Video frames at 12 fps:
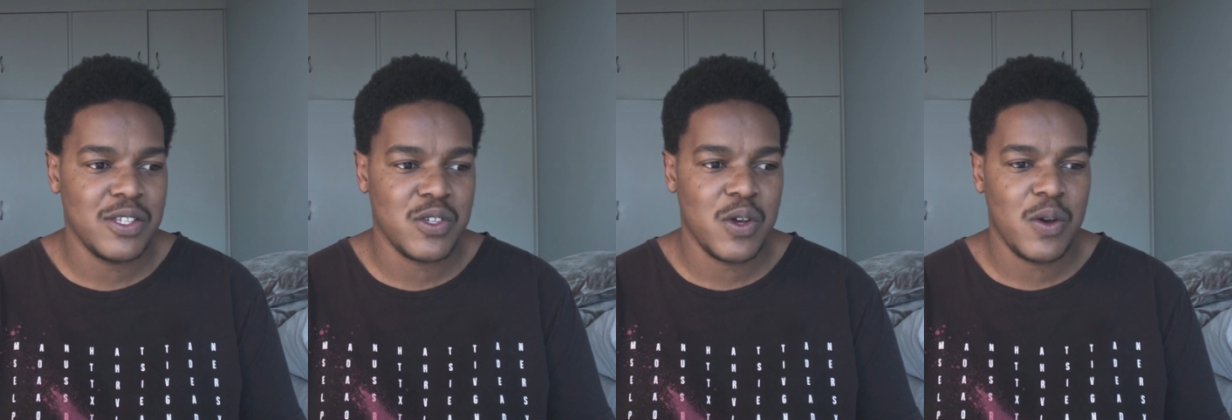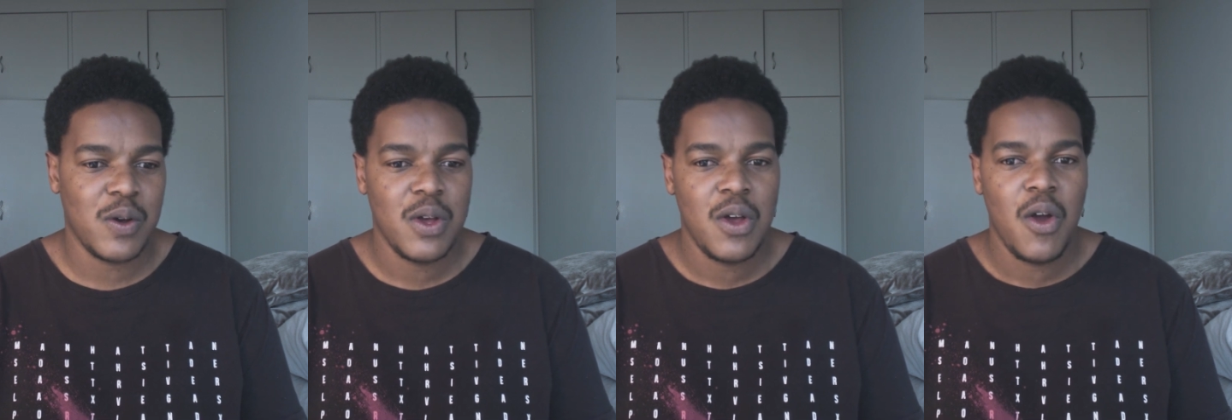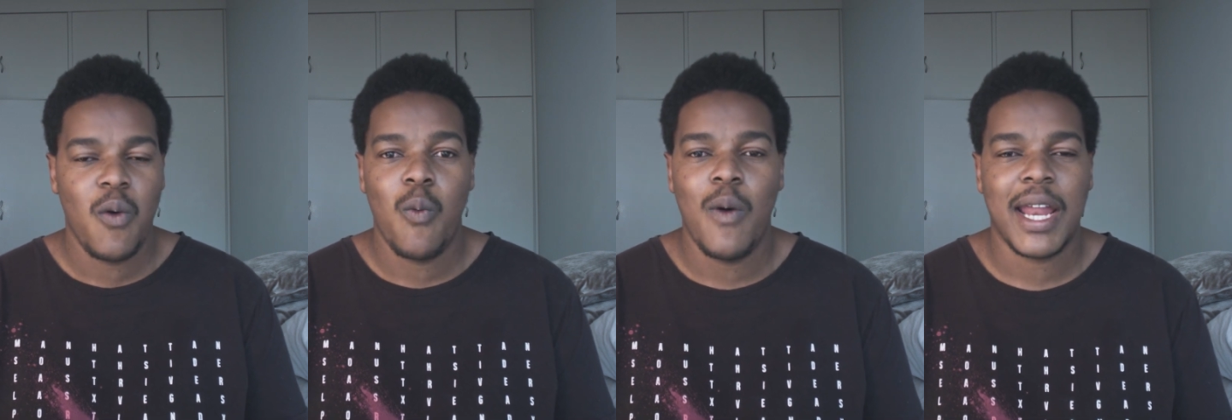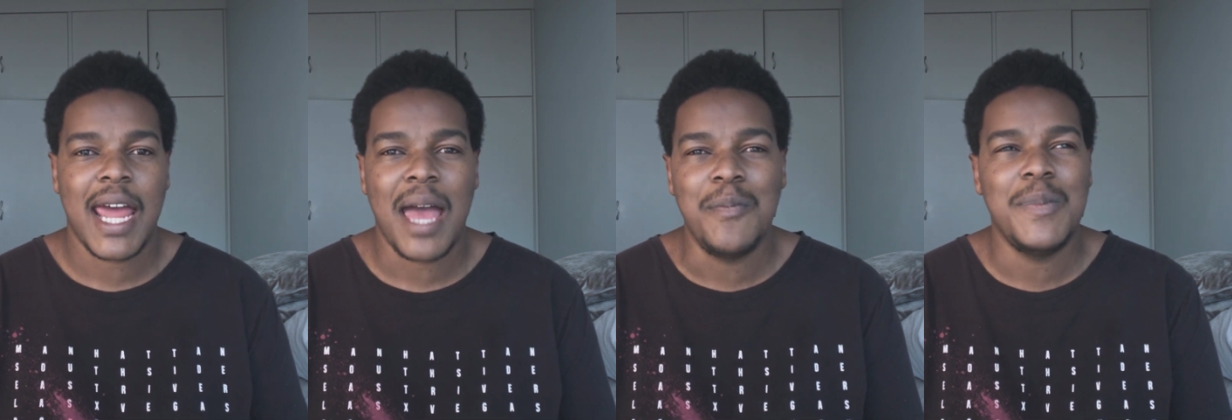So what
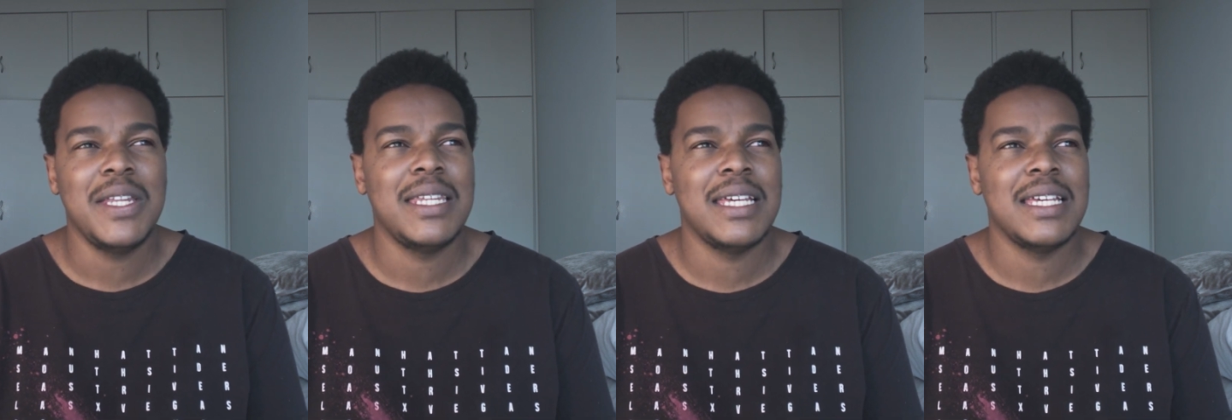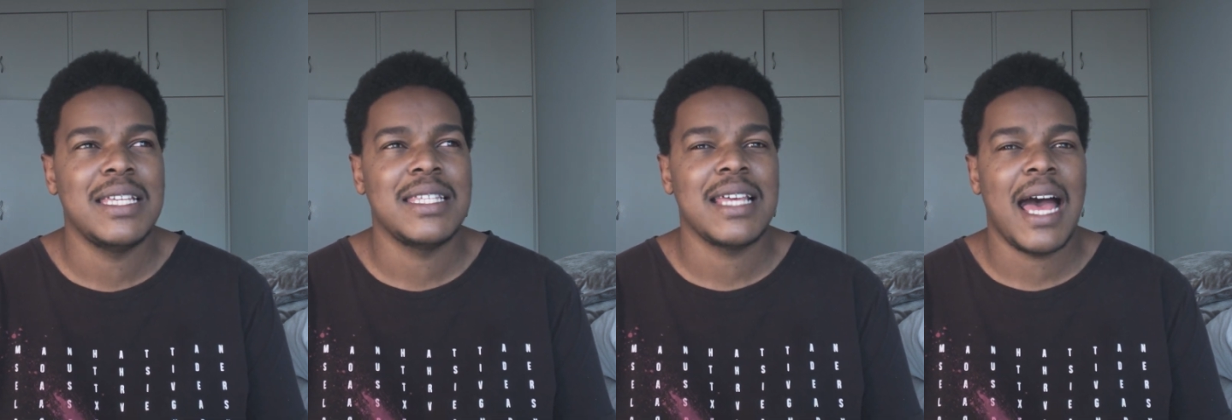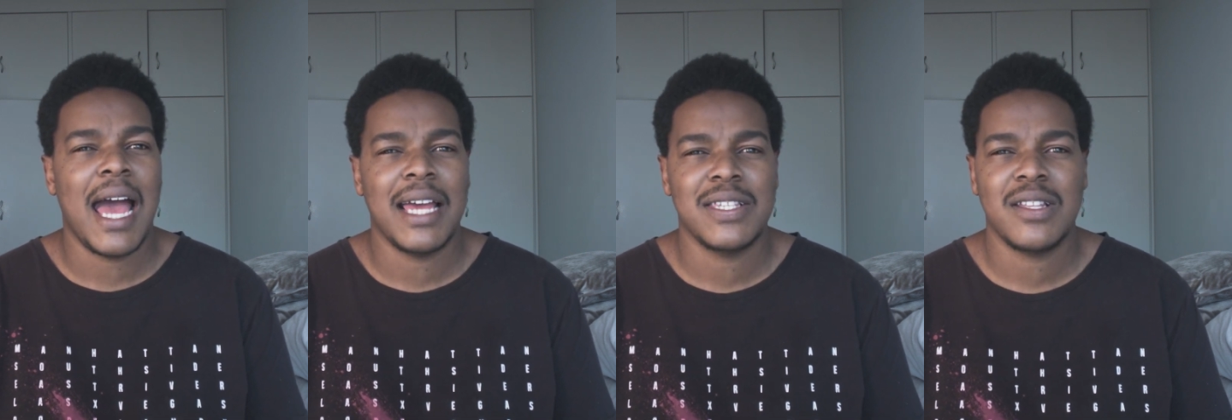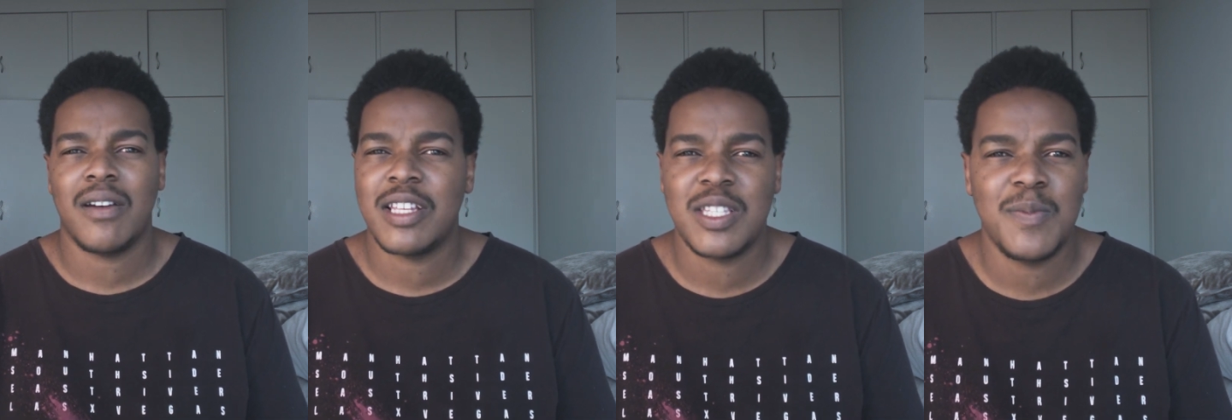happened is I
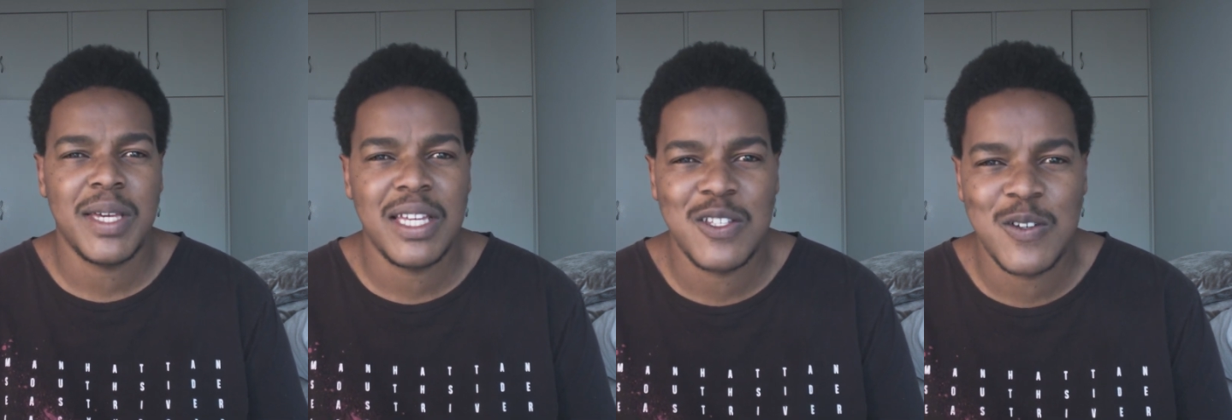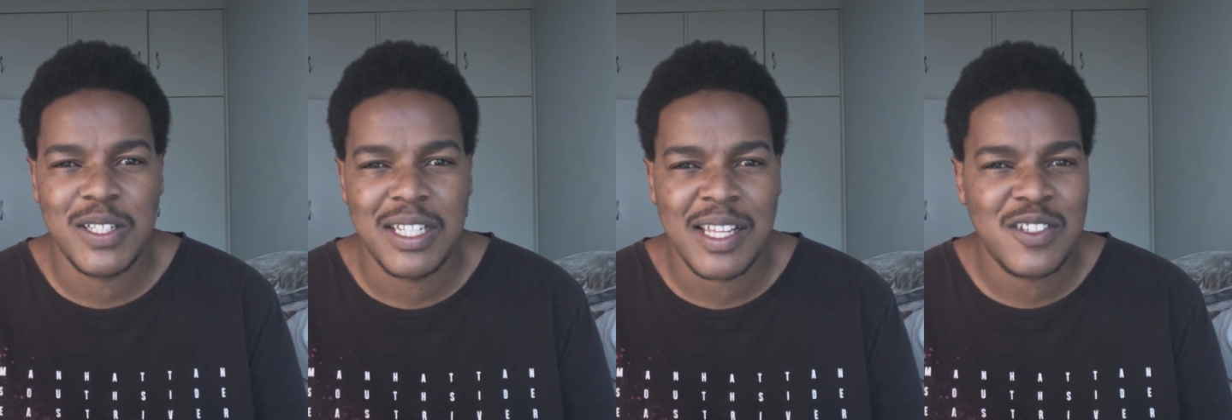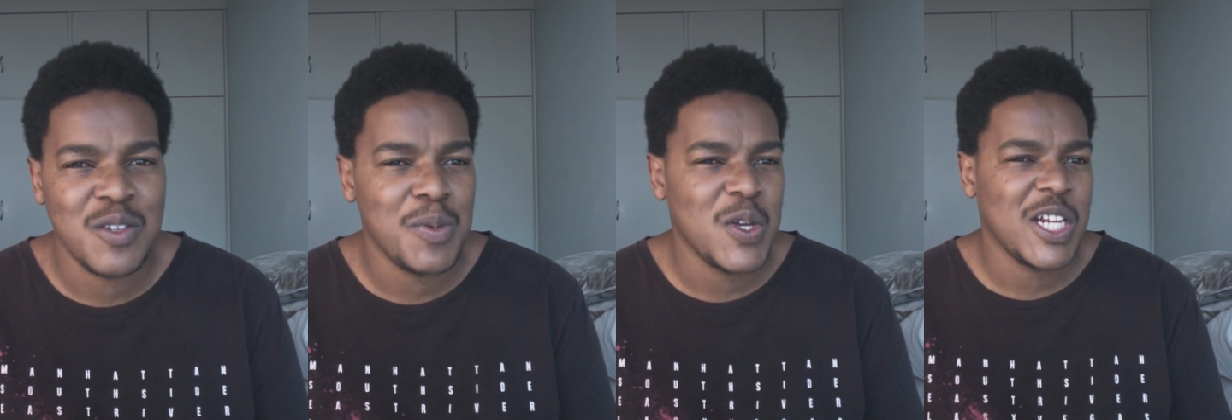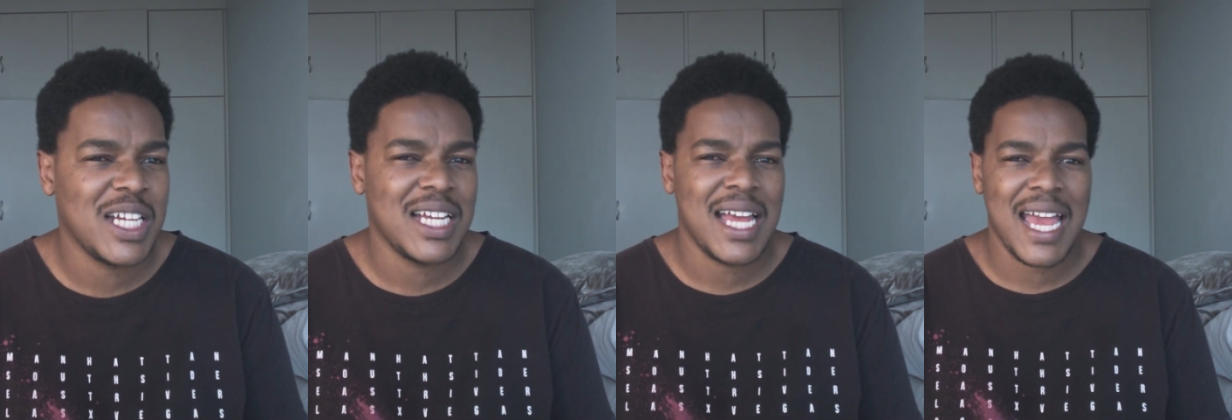started speaking to a
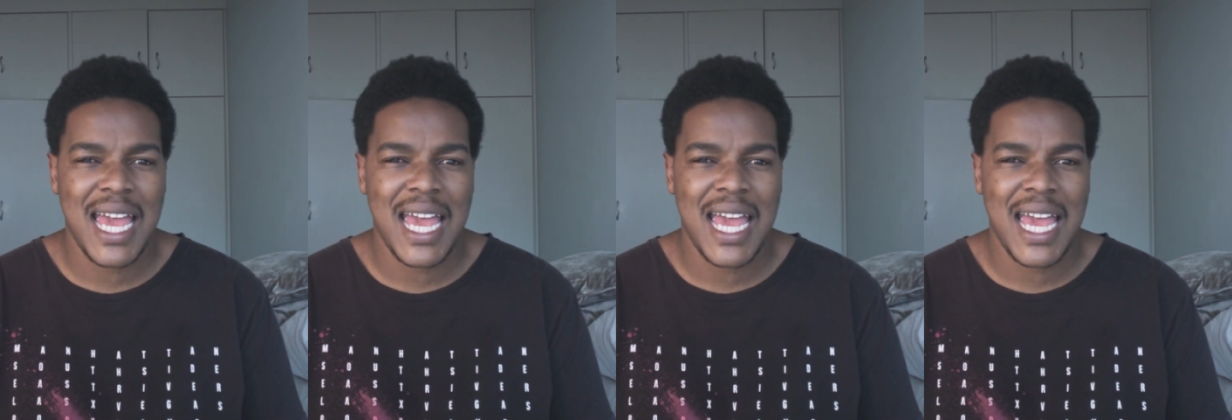distributor,